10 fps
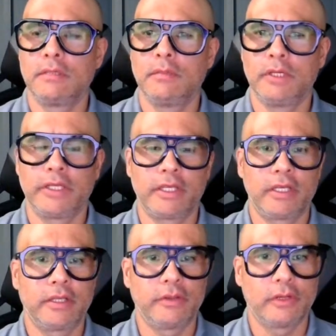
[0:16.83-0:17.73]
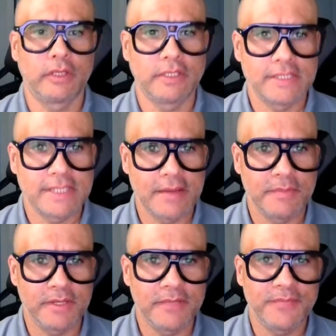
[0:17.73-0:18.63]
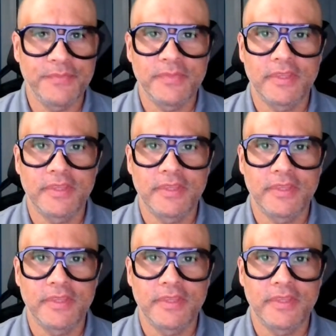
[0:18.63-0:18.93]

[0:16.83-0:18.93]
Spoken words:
Monica. You're in Tampa.